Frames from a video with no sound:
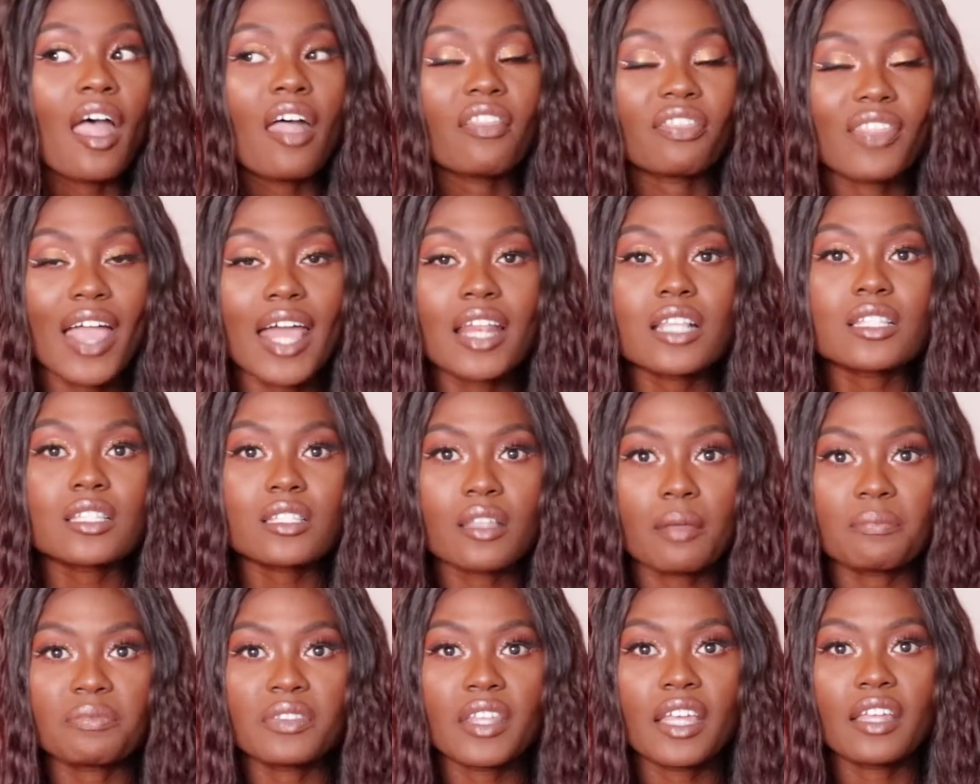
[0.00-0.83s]
that is
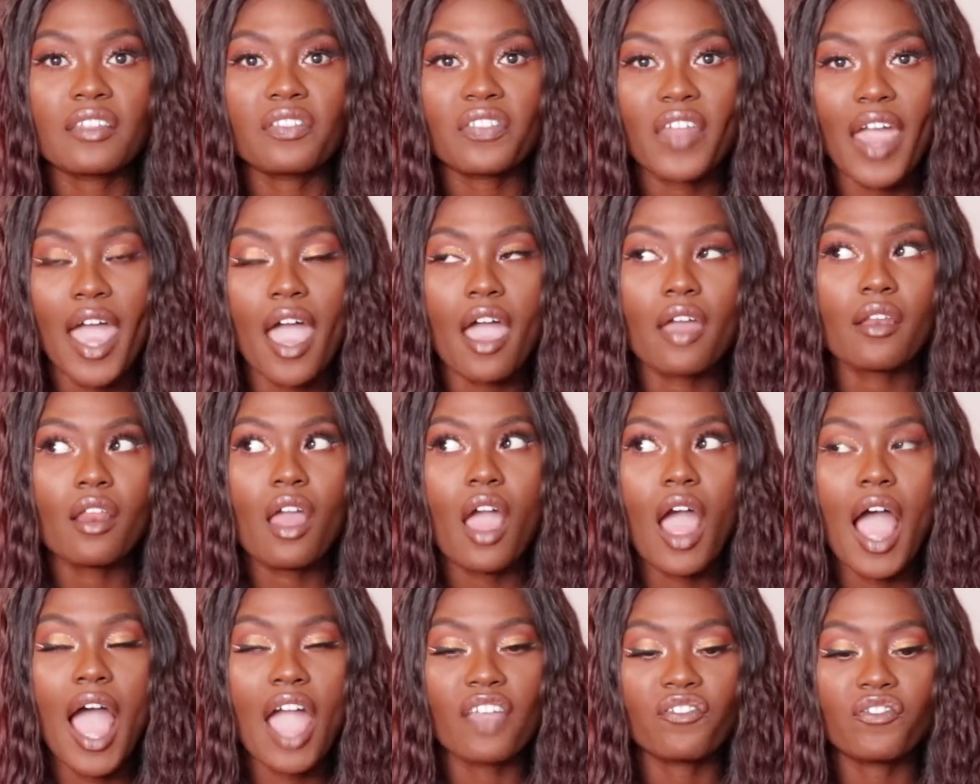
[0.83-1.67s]
something that
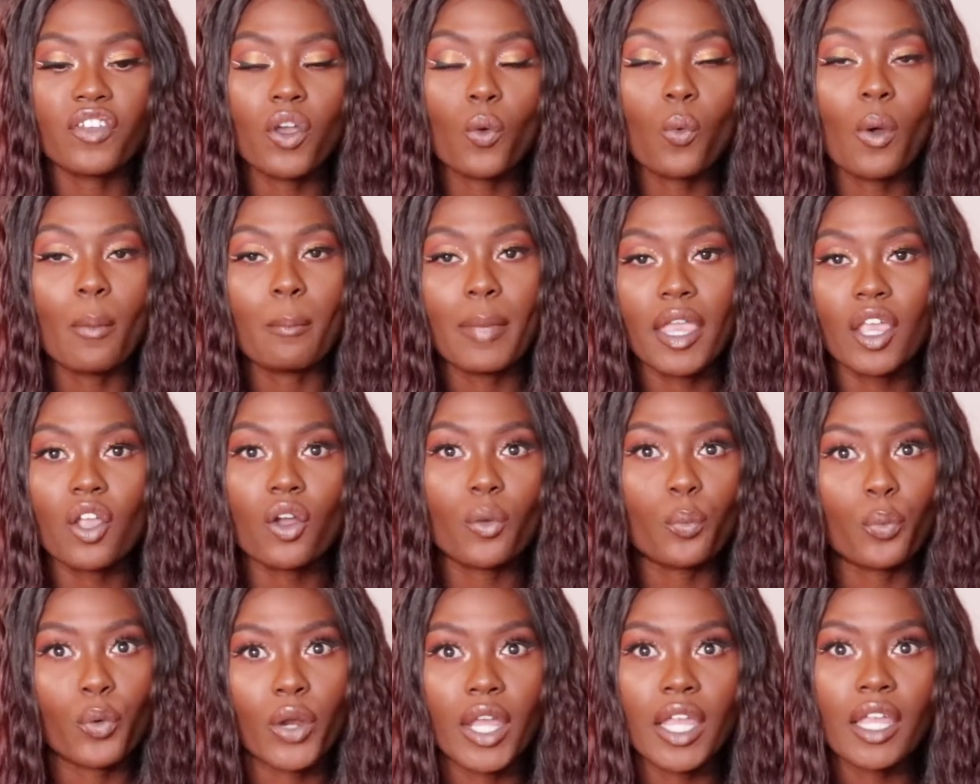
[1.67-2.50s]
I feel will make or
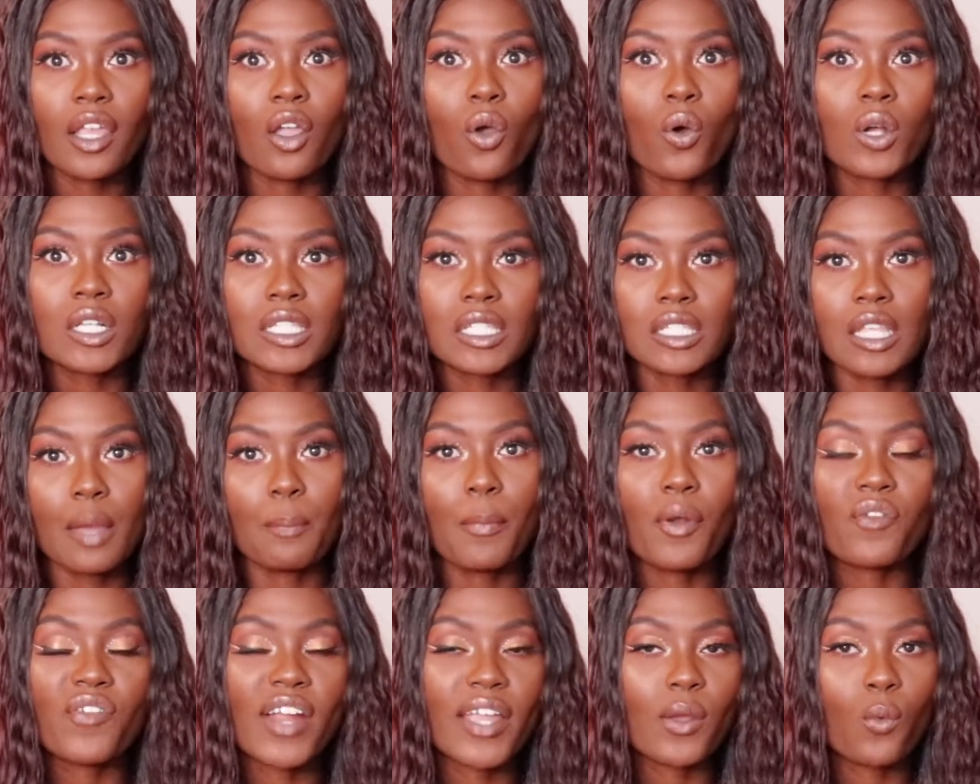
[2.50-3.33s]
break or
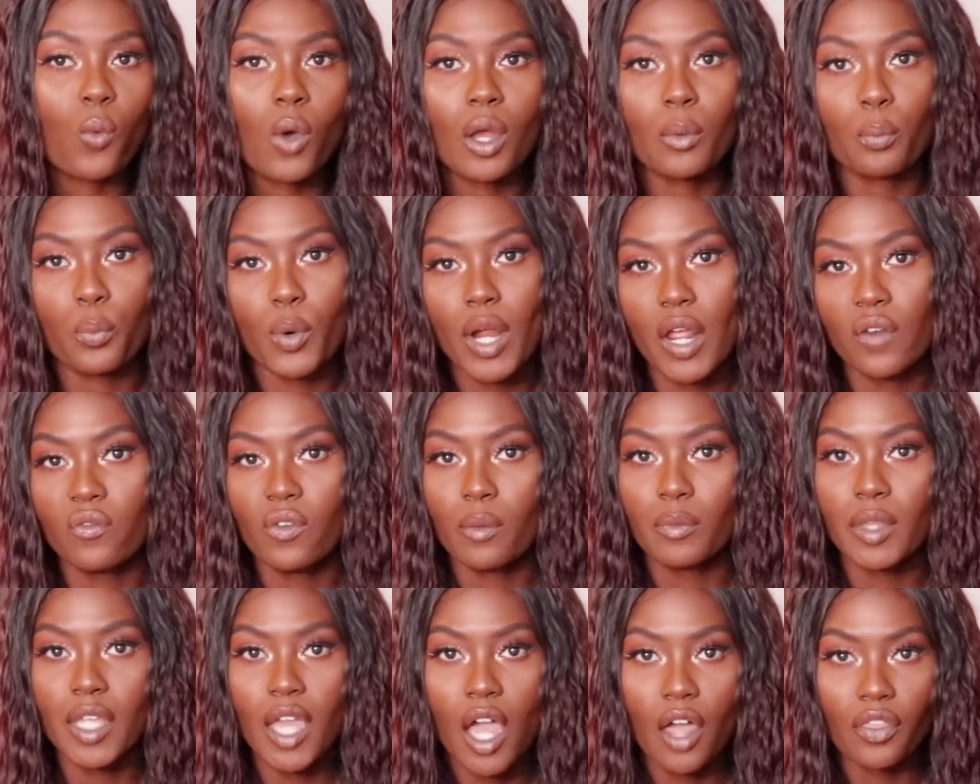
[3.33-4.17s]
separate one brand
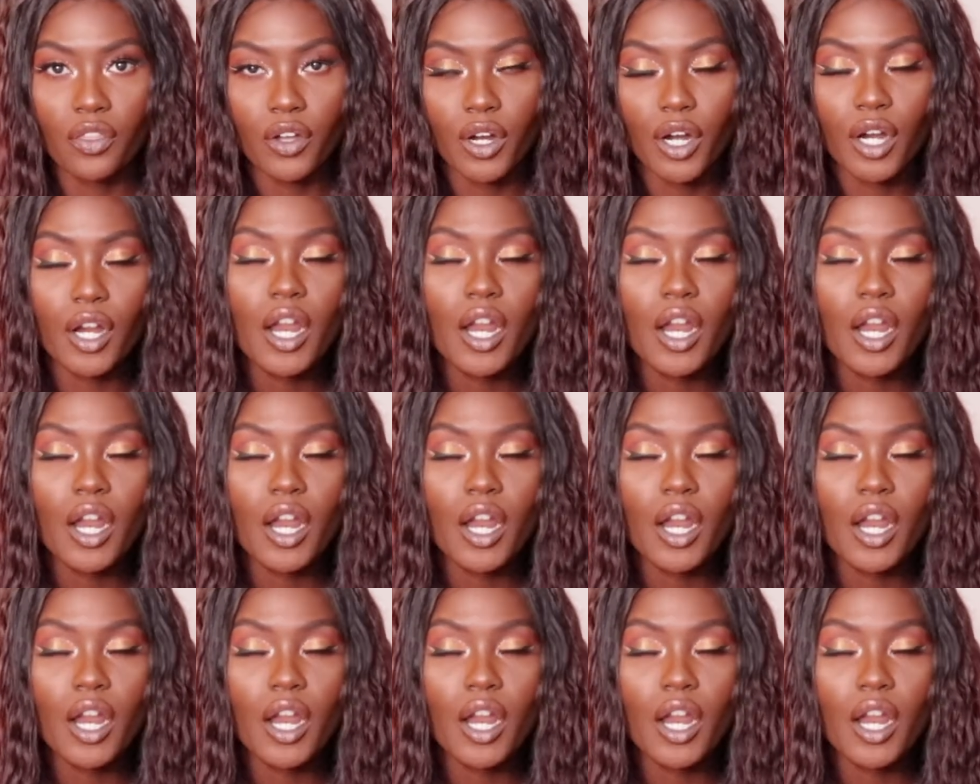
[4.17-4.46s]
from the other.